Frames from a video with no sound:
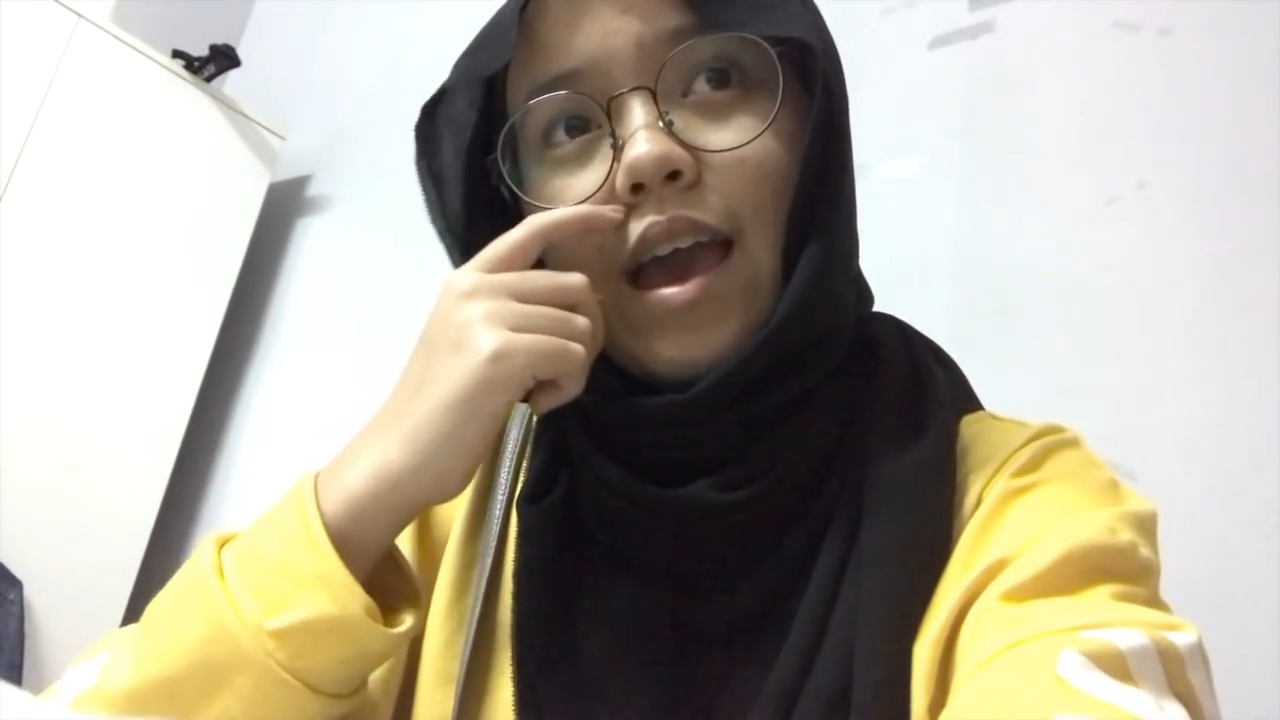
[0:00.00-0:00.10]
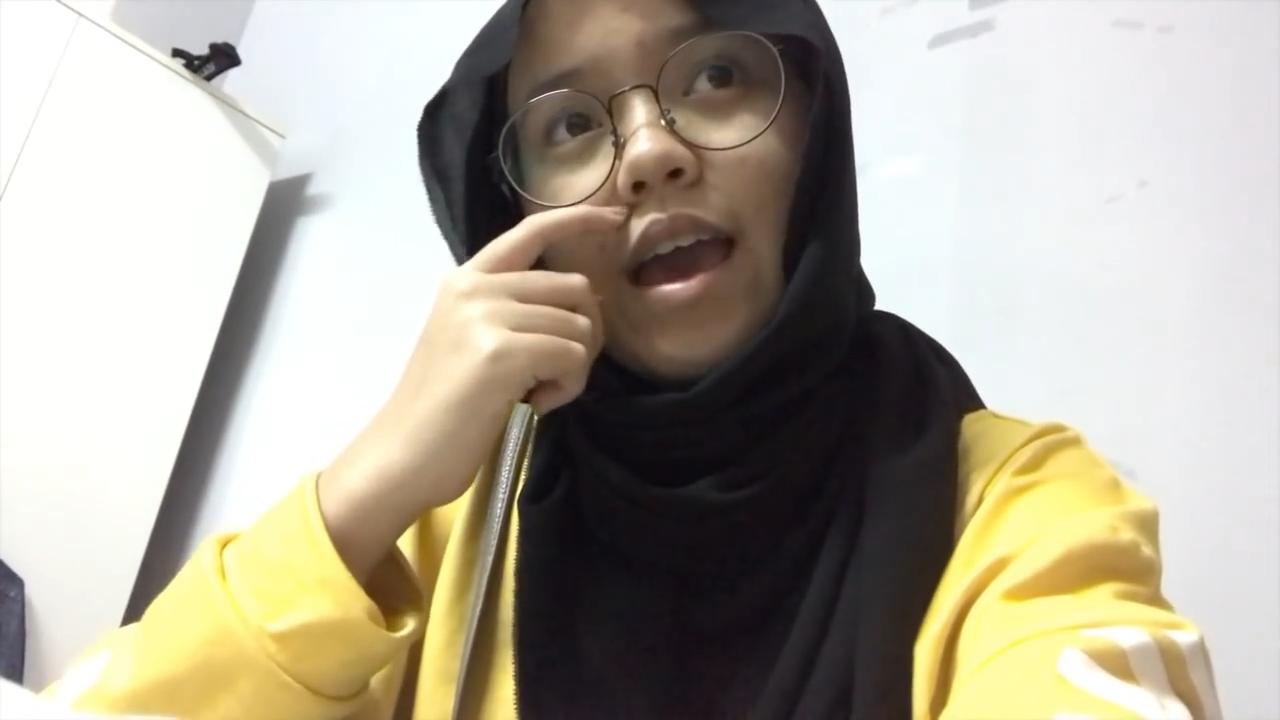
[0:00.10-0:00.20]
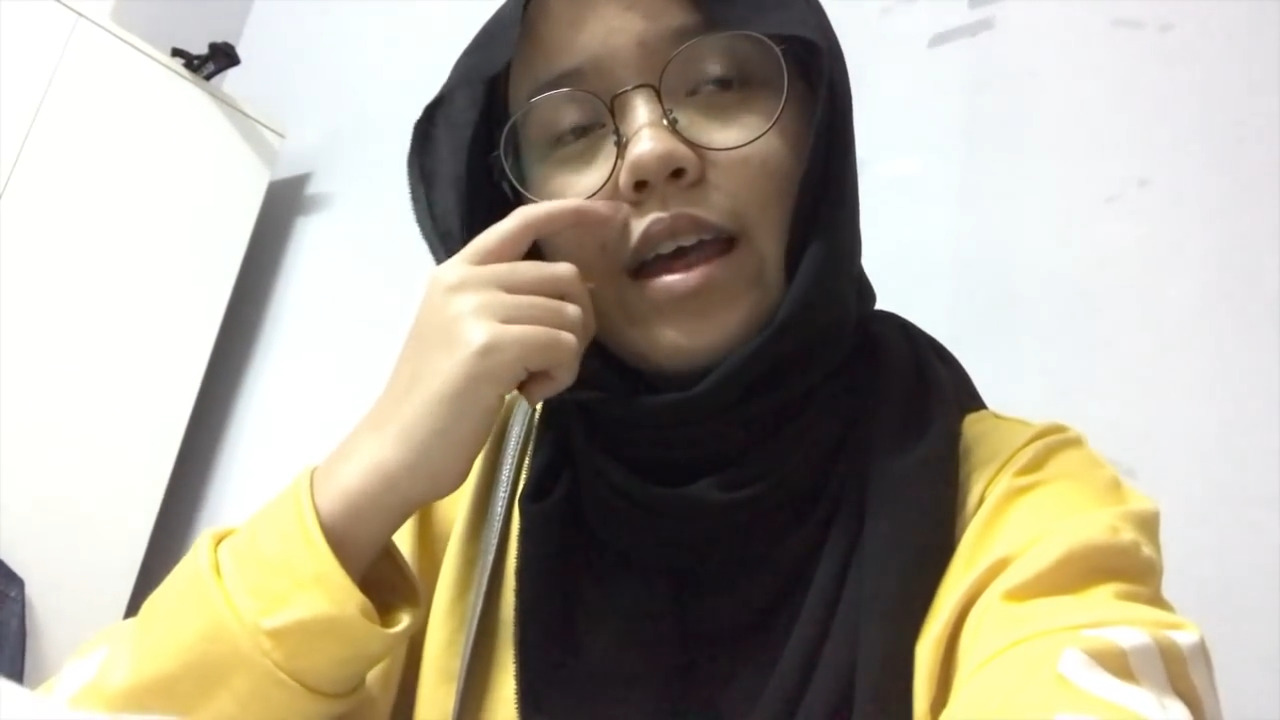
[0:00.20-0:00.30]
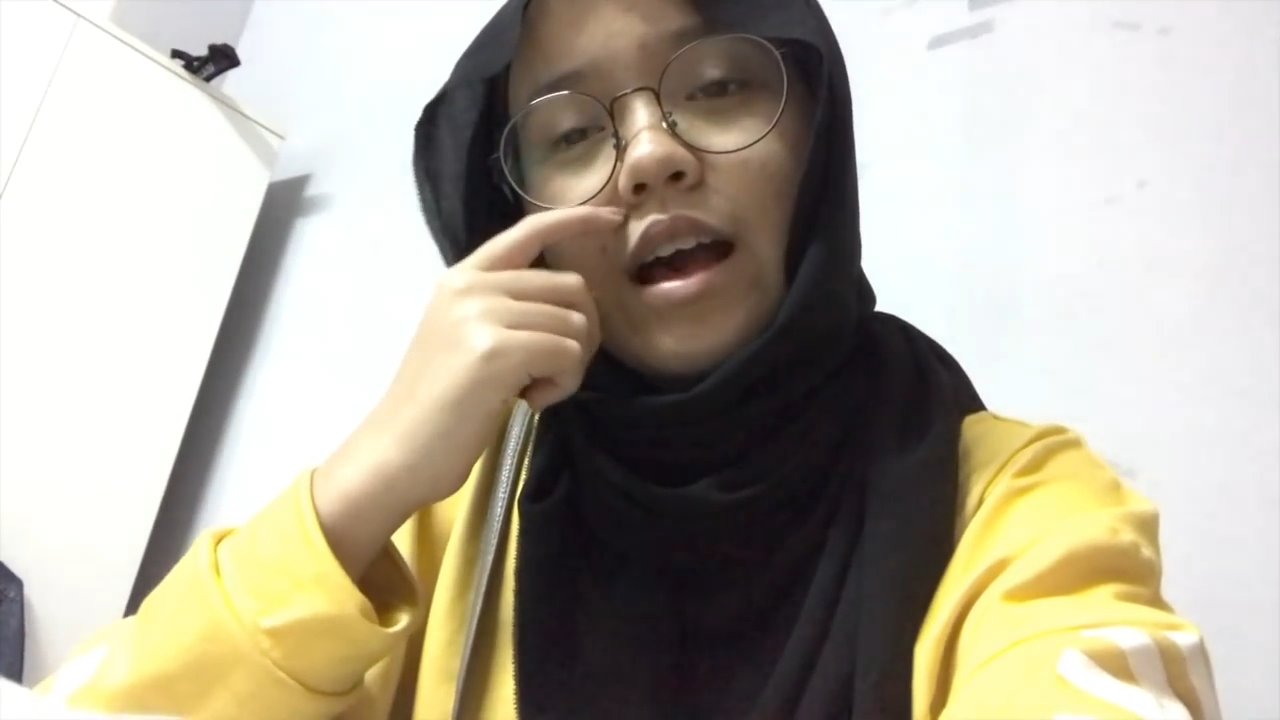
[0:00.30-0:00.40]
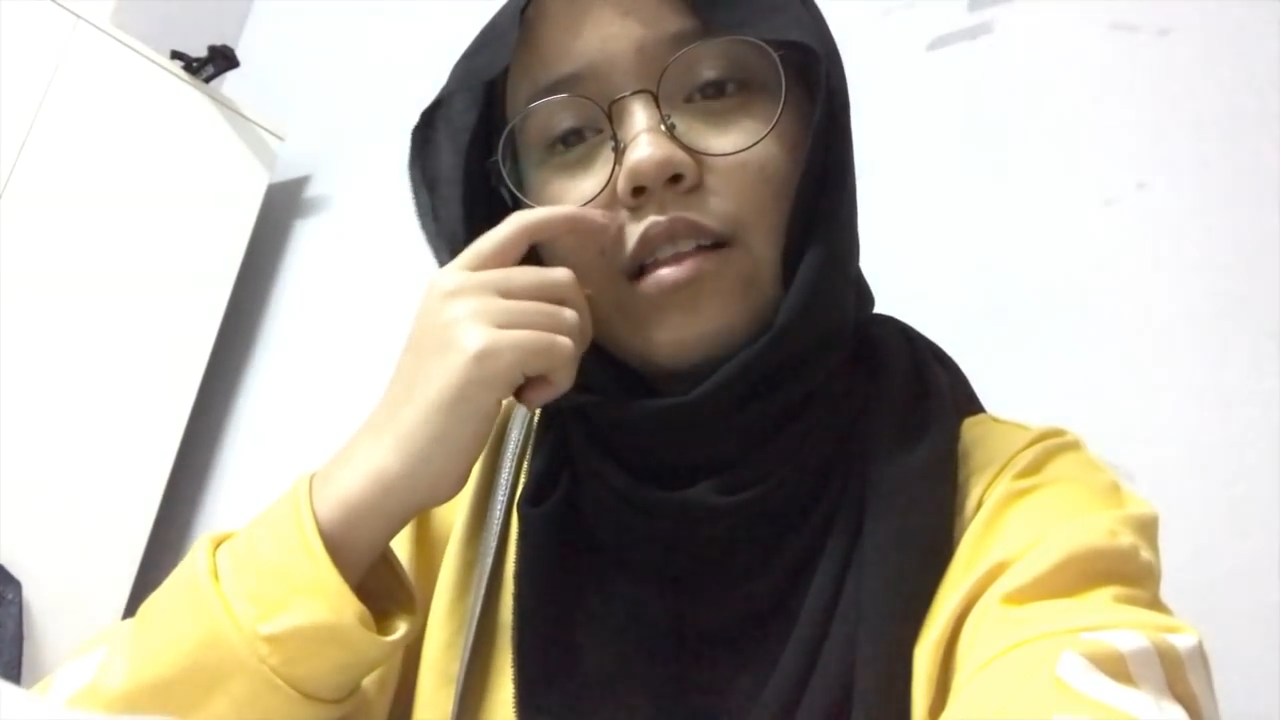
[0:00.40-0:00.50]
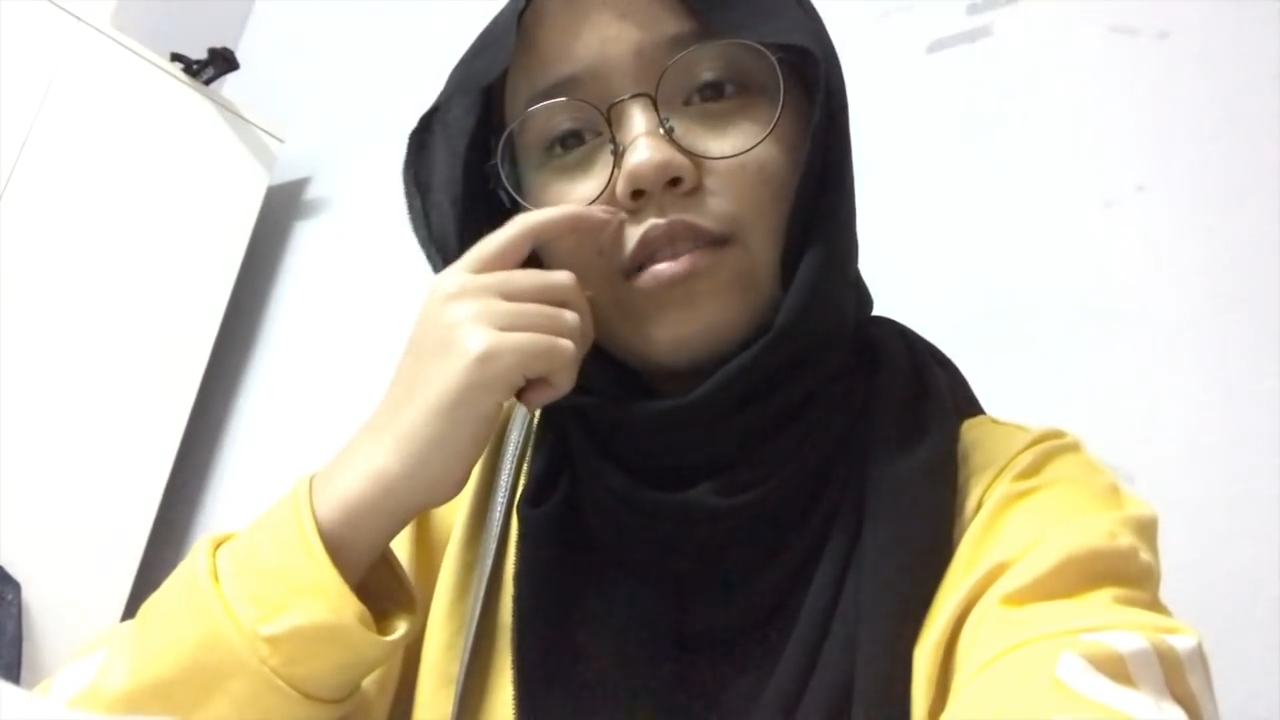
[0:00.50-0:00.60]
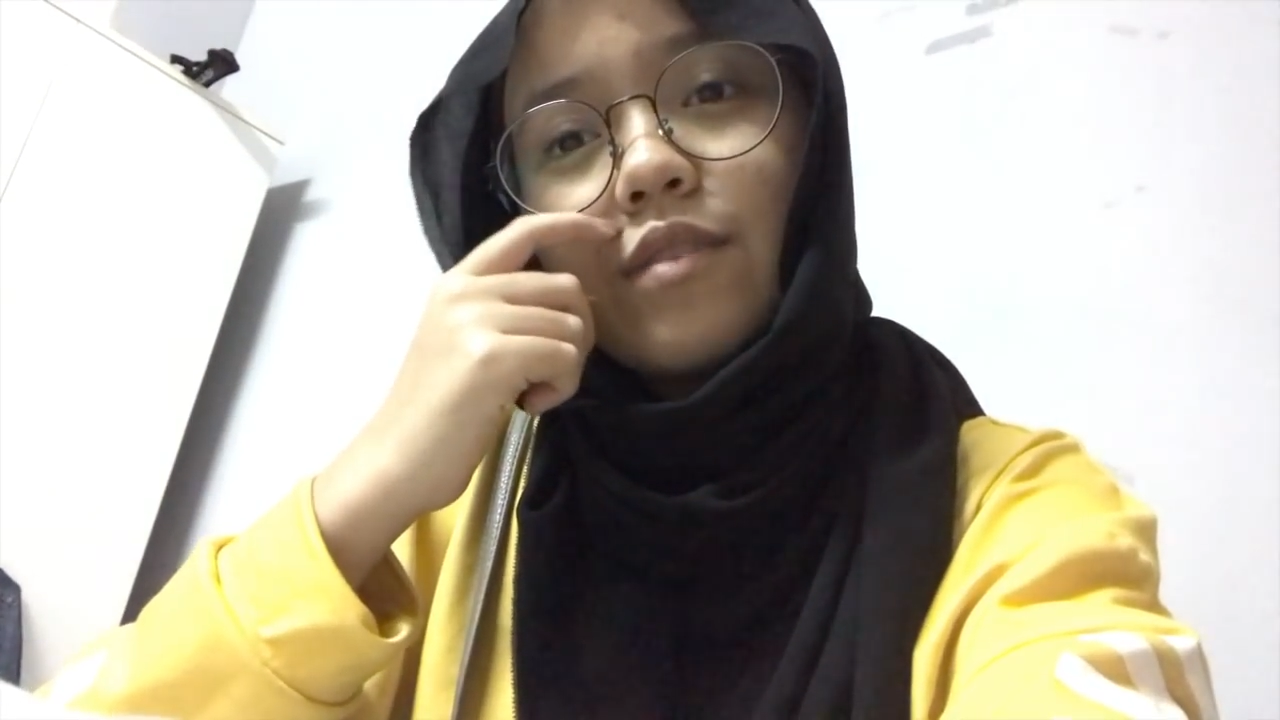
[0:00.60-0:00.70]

at Al